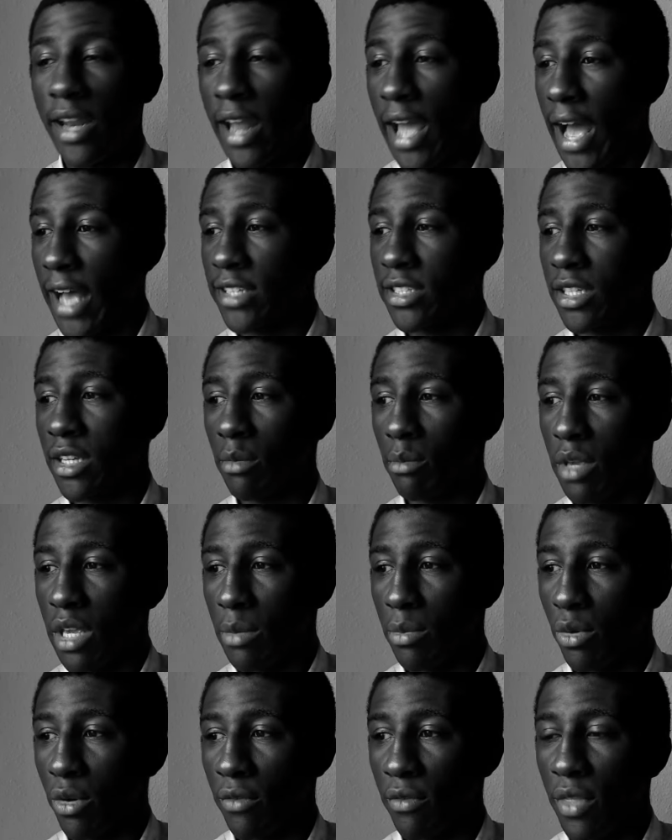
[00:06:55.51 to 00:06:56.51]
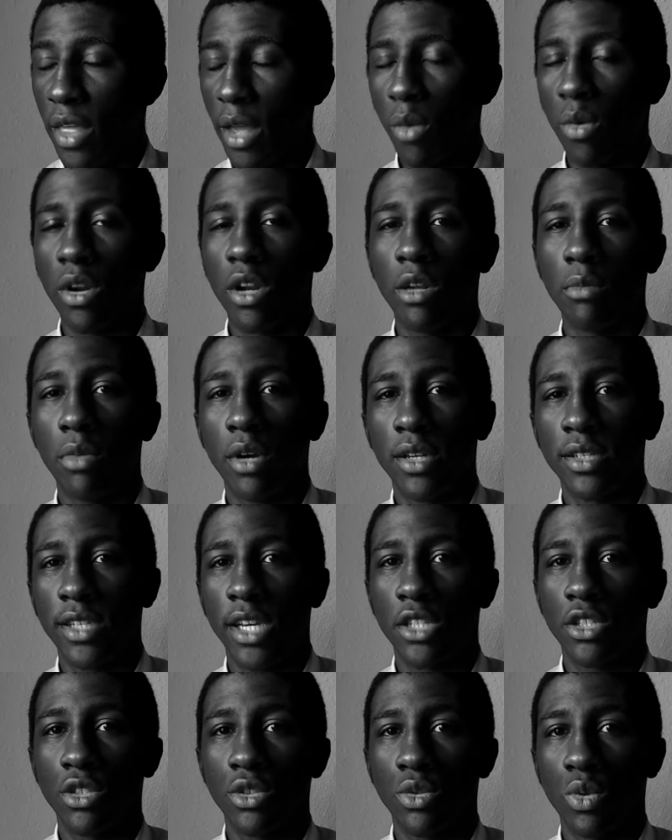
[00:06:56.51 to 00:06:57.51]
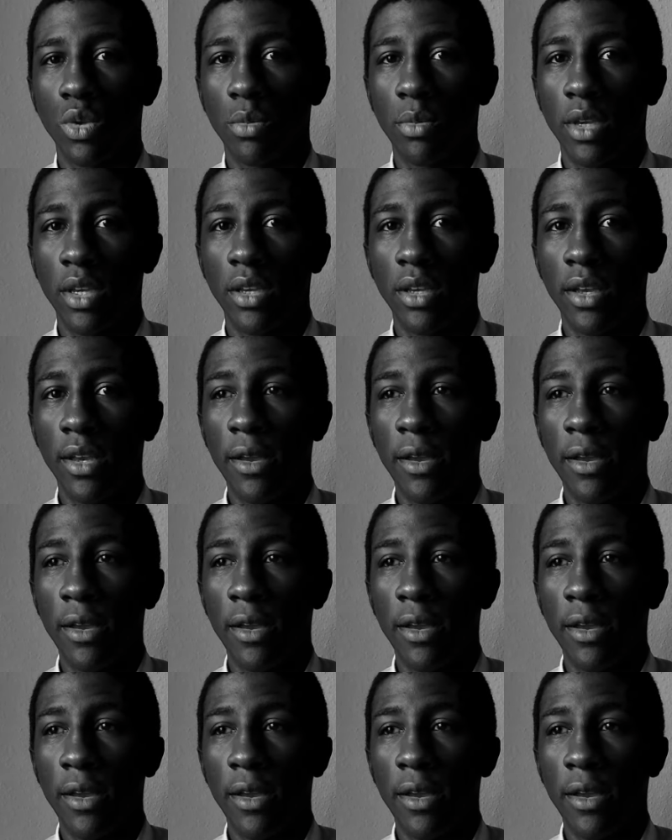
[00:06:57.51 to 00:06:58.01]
and asking people if they wanted to book sessions with me.